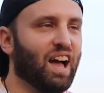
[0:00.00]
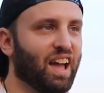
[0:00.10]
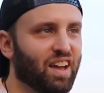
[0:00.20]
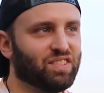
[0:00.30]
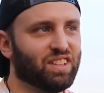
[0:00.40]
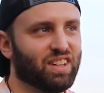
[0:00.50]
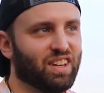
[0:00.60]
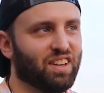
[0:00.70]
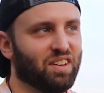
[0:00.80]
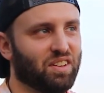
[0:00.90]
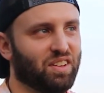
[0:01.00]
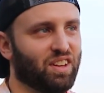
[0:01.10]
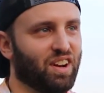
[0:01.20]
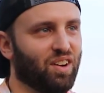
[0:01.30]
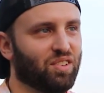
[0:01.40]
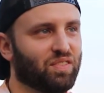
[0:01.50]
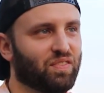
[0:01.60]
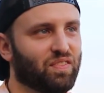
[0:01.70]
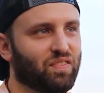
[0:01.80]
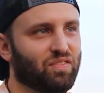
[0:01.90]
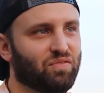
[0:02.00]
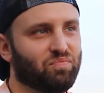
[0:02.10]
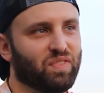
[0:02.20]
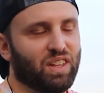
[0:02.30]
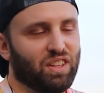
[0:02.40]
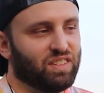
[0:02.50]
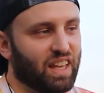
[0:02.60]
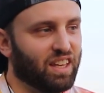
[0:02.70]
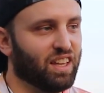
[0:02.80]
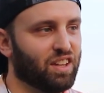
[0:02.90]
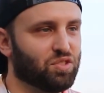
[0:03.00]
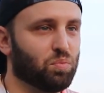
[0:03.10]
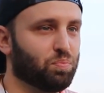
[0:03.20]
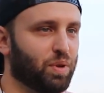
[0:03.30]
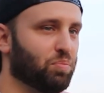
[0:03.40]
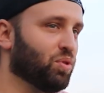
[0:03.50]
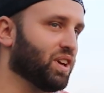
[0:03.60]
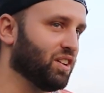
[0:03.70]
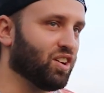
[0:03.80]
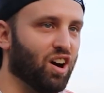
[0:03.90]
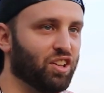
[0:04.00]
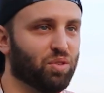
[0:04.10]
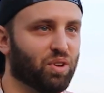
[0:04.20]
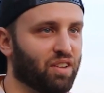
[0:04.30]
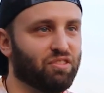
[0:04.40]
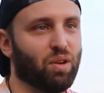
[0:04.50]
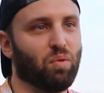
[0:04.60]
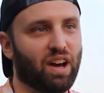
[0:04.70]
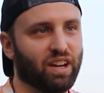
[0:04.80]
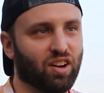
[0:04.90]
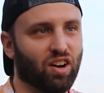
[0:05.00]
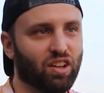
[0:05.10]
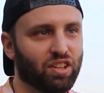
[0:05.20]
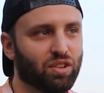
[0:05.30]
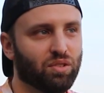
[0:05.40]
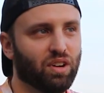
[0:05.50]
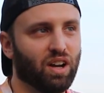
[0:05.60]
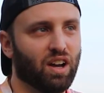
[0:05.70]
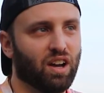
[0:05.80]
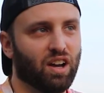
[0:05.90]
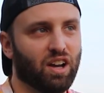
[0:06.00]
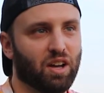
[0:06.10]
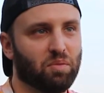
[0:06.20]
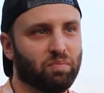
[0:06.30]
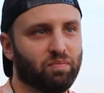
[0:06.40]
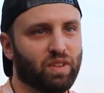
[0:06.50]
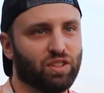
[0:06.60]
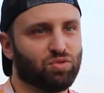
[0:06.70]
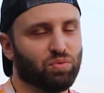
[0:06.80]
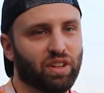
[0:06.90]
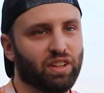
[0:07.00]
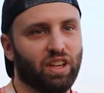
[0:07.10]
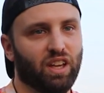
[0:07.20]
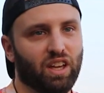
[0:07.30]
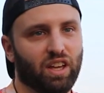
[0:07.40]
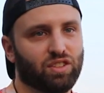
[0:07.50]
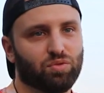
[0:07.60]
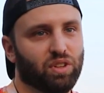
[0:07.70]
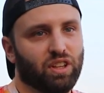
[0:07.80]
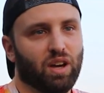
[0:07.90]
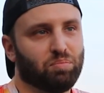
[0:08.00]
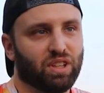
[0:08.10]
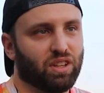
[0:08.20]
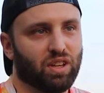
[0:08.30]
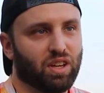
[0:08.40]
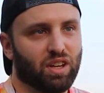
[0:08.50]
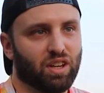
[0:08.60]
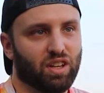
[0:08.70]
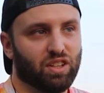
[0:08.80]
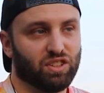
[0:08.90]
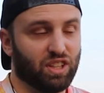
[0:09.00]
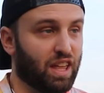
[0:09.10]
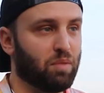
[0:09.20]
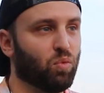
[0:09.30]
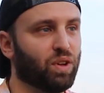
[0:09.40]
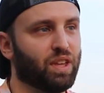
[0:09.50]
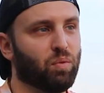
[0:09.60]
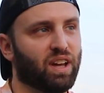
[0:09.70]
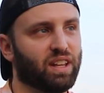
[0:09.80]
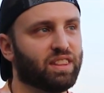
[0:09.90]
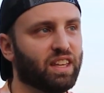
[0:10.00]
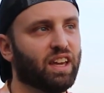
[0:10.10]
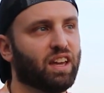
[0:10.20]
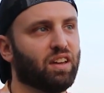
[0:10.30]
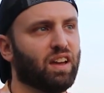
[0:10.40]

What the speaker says: I have to, you know, you take it as people can call you whatever they want to call you. It's really up to them what they want to think